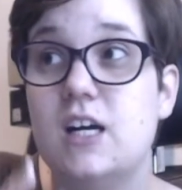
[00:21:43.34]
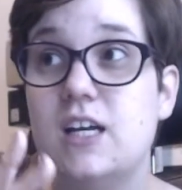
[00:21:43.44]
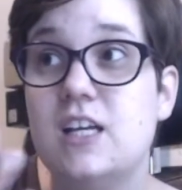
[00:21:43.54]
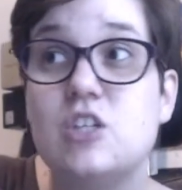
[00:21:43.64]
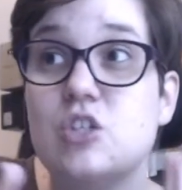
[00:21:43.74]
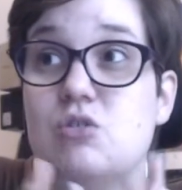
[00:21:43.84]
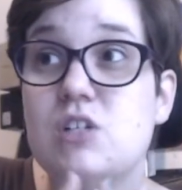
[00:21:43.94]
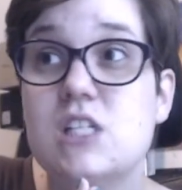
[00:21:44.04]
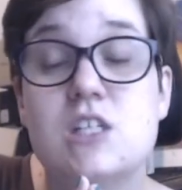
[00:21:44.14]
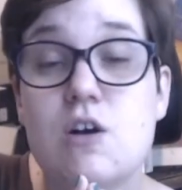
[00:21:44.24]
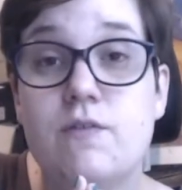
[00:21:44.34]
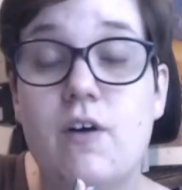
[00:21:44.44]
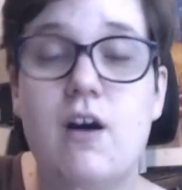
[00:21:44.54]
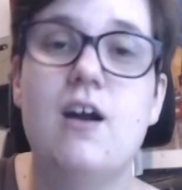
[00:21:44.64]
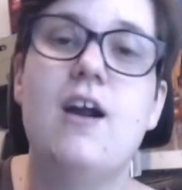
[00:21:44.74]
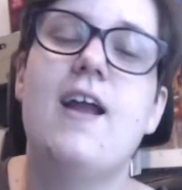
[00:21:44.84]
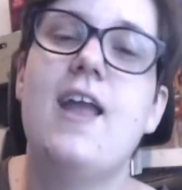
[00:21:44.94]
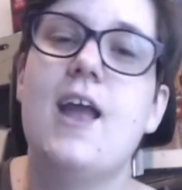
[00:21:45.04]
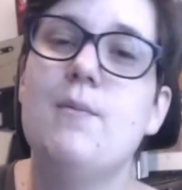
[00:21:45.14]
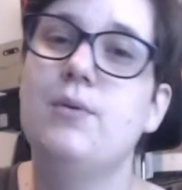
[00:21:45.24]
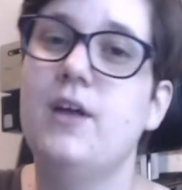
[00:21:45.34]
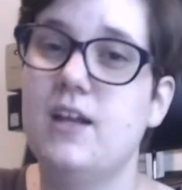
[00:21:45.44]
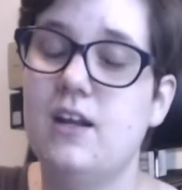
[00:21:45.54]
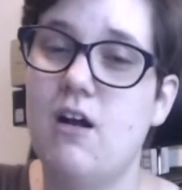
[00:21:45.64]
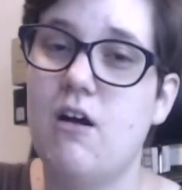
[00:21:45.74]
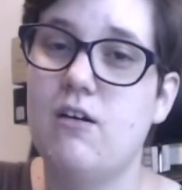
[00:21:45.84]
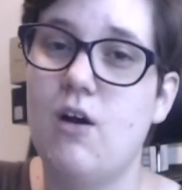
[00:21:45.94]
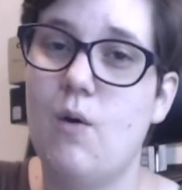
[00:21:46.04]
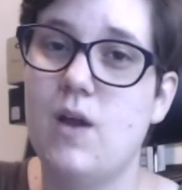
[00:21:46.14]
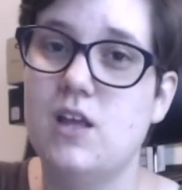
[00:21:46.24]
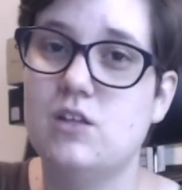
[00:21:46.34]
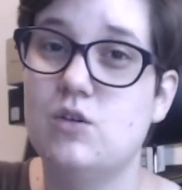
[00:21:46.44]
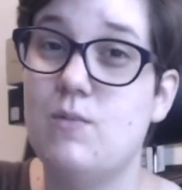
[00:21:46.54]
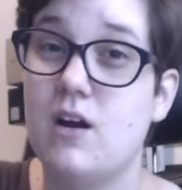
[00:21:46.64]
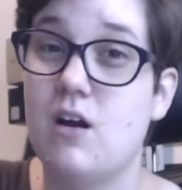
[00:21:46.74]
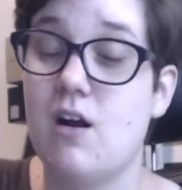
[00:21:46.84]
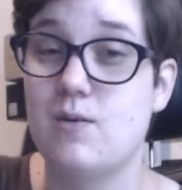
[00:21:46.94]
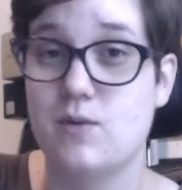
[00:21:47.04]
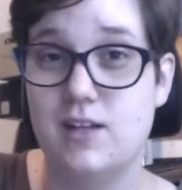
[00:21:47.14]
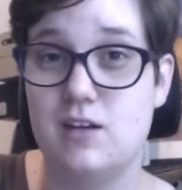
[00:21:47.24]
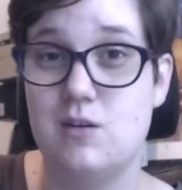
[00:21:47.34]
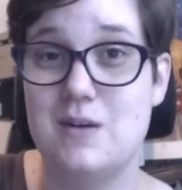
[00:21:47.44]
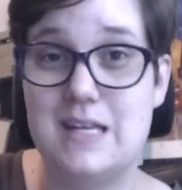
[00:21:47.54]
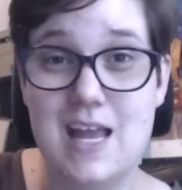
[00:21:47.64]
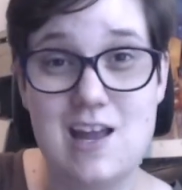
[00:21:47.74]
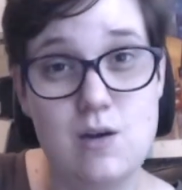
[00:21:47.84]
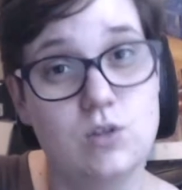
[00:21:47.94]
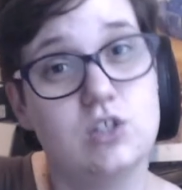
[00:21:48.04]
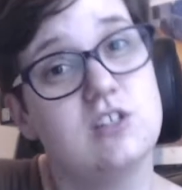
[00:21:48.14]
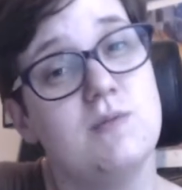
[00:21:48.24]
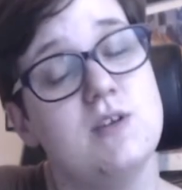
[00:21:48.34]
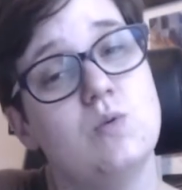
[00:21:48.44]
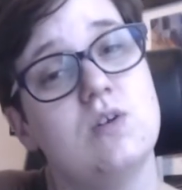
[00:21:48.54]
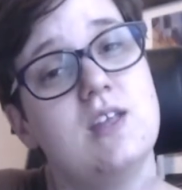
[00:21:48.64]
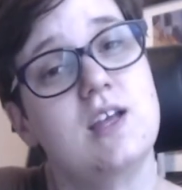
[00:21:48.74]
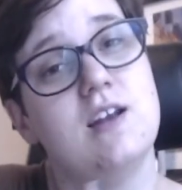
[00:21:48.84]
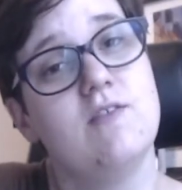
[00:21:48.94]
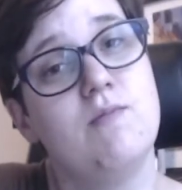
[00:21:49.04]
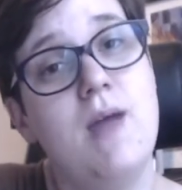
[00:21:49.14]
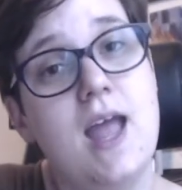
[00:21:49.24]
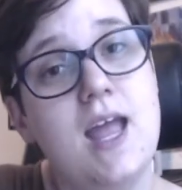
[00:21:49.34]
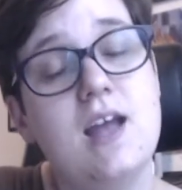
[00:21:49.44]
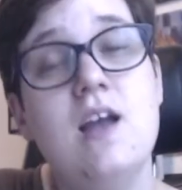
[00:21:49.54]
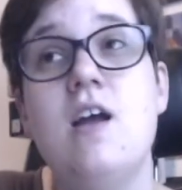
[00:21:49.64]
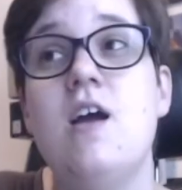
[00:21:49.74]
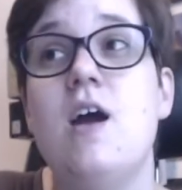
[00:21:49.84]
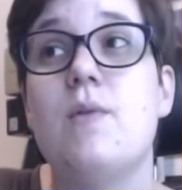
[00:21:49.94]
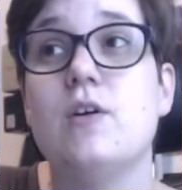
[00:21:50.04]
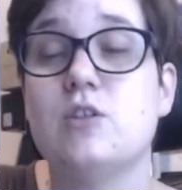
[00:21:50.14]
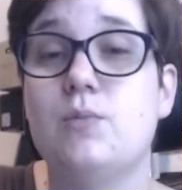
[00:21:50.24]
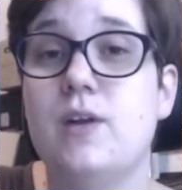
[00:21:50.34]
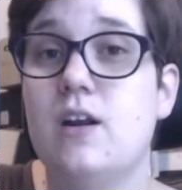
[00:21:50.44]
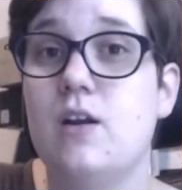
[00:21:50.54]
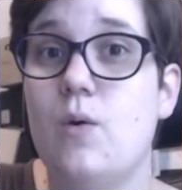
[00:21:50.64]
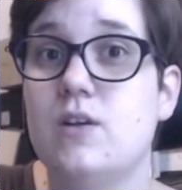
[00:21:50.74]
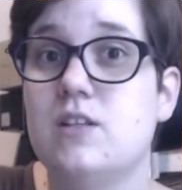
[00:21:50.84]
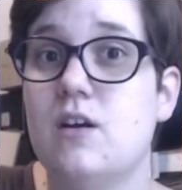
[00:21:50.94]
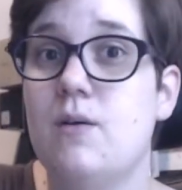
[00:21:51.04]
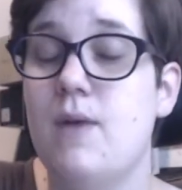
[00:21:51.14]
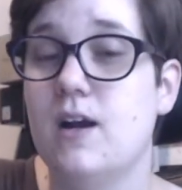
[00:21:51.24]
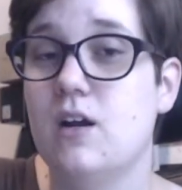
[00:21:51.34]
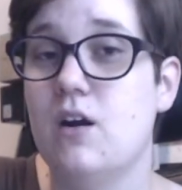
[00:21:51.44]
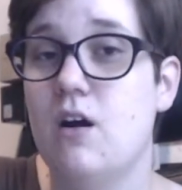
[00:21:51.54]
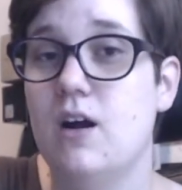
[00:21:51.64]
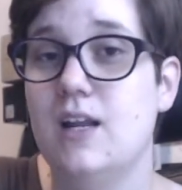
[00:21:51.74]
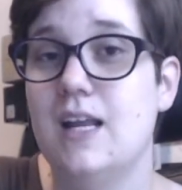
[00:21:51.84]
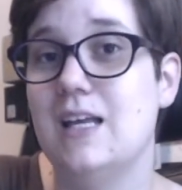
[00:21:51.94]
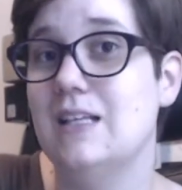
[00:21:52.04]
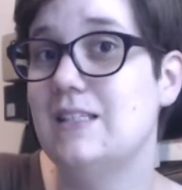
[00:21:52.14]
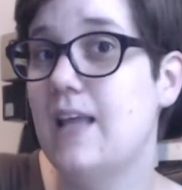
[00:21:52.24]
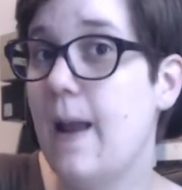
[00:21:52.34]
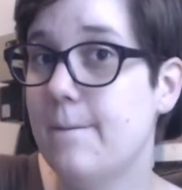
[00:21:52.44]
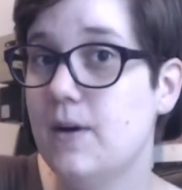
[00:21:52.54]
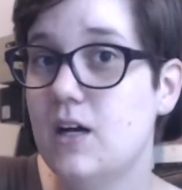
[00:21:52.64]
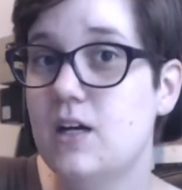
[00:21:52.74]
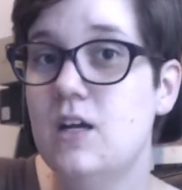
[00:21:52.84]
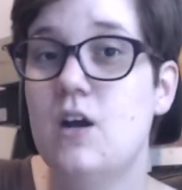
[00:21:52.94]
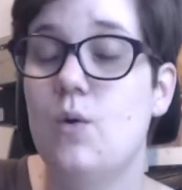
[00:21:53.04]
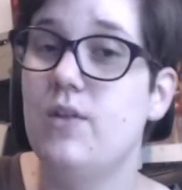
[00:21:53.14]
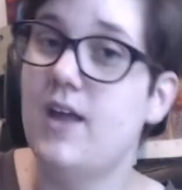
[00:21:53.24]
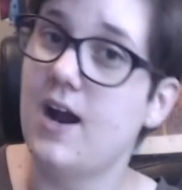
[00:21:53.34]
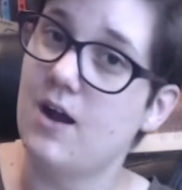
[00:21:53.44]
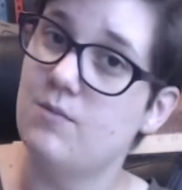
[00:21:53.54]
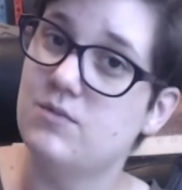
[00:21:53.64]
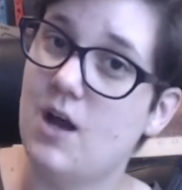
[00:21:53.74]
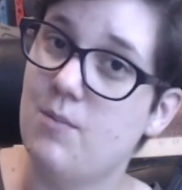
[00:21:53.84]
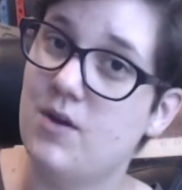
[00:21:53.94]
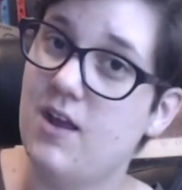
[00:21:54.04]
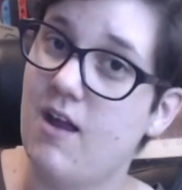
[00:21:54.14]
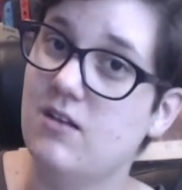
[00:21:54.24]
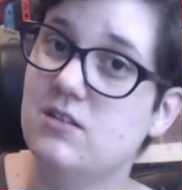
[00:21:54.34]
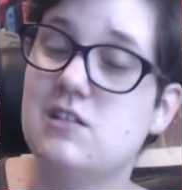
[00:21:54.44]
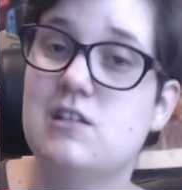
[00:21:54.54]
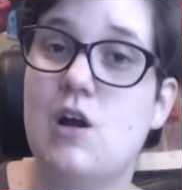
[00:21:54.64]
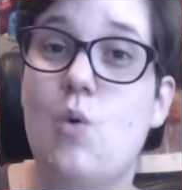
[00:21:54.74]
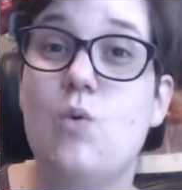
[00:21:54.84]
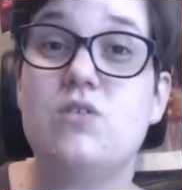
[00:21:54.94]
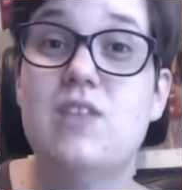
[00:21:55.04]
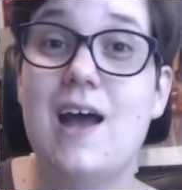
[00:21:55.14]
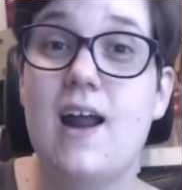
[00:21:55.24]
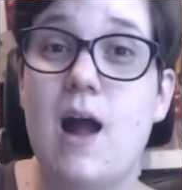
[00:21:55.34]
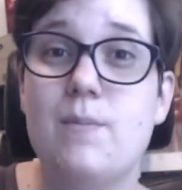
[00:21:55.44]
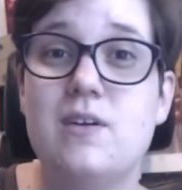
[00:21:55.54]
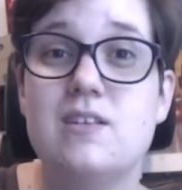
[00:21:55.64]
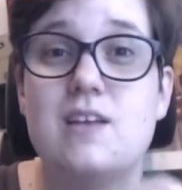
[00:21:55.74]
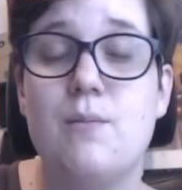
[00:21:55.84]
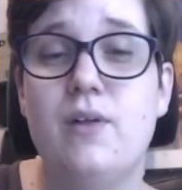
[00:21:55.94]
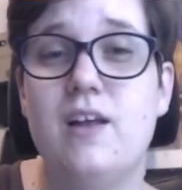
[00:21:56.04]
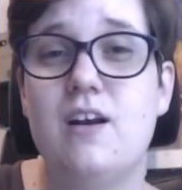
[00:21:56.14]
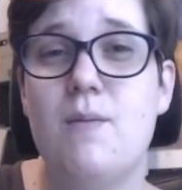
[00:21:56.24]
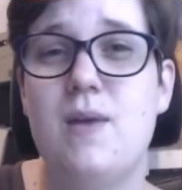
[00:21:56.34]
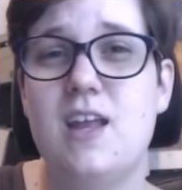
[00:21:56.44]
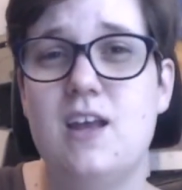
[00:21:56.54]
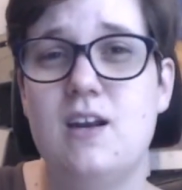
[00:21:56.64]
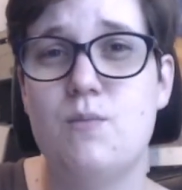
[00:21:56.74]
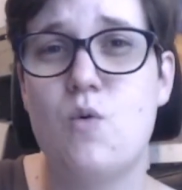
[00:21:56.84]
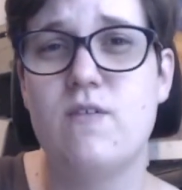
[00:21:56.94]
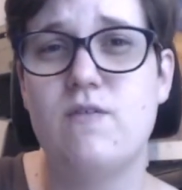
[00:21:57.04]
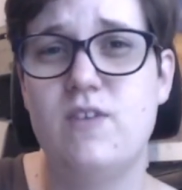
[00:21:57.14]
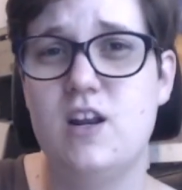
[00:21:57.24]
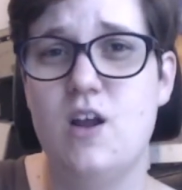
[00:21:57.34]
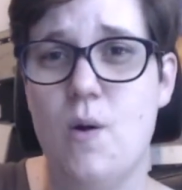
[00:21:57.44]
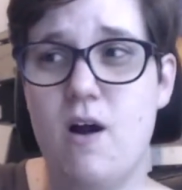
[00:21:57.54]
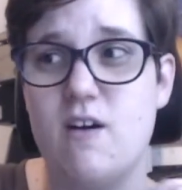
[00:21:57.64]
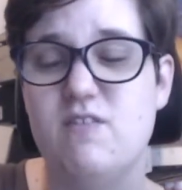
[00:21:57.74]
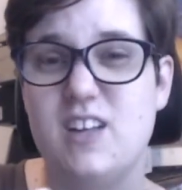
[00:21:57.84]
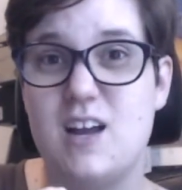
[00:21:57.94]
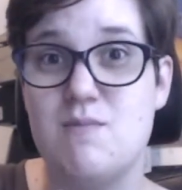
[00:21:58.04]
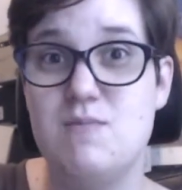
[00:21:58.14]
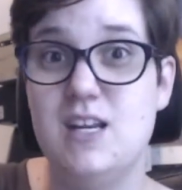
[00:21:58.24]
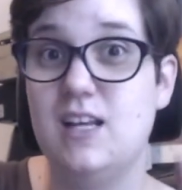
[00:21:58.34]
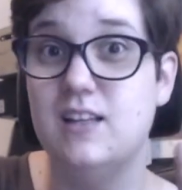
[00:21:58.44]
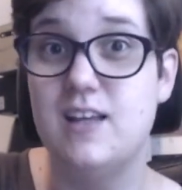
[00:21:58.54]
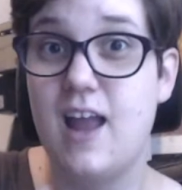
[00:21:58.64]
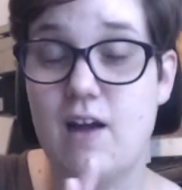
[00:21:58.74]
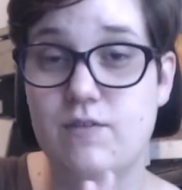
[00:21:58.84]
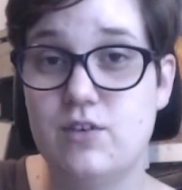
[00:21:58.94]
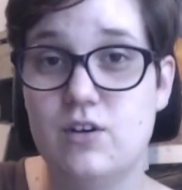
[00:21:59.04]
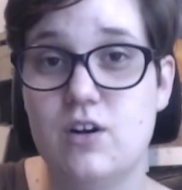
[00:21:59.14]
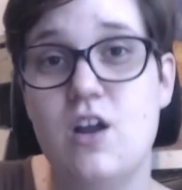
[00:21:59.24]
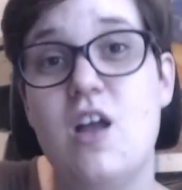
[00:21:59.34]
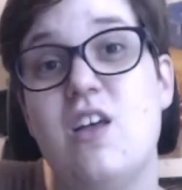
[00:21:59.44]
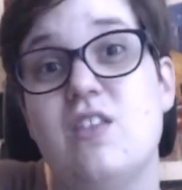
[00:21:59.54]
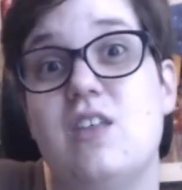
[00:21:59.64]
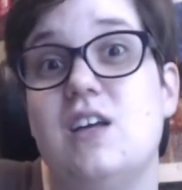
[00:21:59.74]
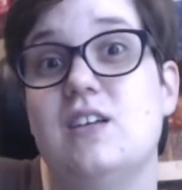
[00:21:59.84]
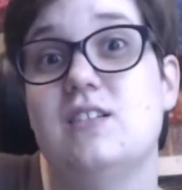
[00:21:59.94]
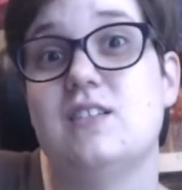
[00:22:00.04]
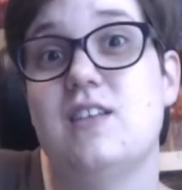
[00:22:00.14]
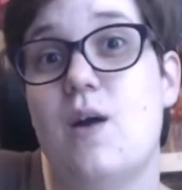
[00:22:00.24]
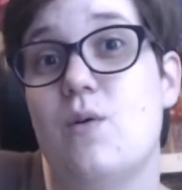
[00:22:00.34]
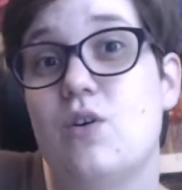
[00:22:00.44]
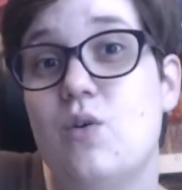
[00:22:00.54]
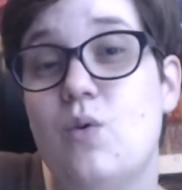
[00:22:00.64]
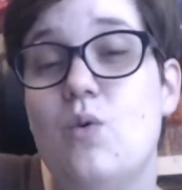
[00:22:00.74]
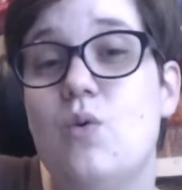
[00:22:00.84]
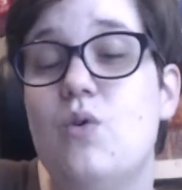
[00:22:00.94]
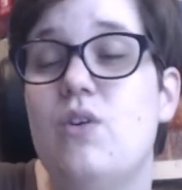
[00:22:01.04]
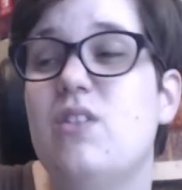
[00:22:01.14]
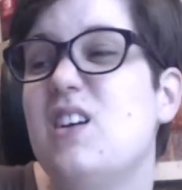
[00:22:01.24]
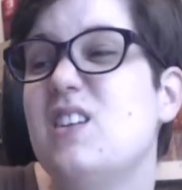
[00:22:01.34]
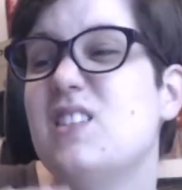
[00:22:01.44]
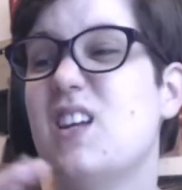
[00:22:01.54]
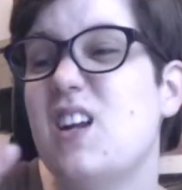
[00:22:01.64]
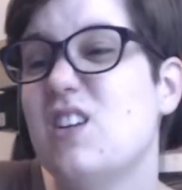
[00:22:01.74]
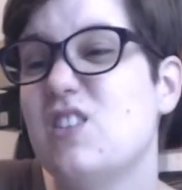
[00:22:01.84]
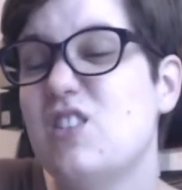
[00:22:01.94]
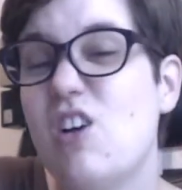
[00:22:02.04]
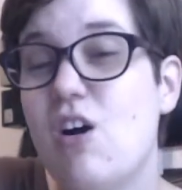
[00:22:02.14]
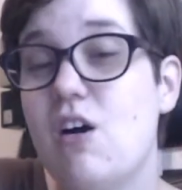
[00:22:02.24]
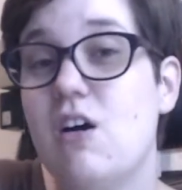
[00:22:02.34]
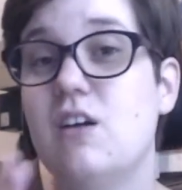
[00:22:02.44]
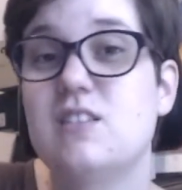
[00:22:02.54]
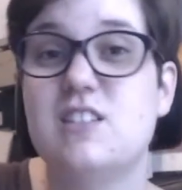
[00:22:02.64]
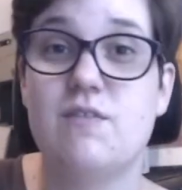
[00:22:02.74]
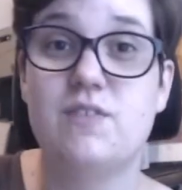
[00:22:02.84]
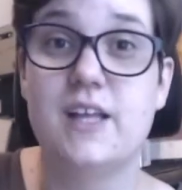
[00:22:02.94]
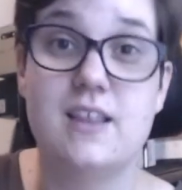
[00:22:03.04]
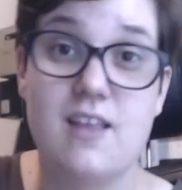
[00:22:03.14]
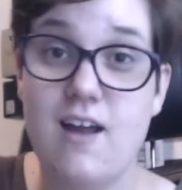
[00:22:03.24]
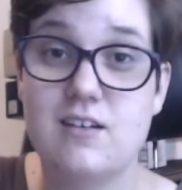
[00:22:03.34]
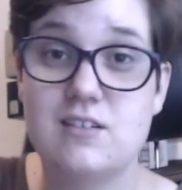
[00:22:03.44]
history so far. I am planning on going to MegaCon Orlando again, which is going to be toward the end of May. I'm also planning on going to MegaCon in Tampa when that comes up again. So when that happens, I'm planning on making more of a video of like immediately after, things that were cool and things that I saw and stuff like that.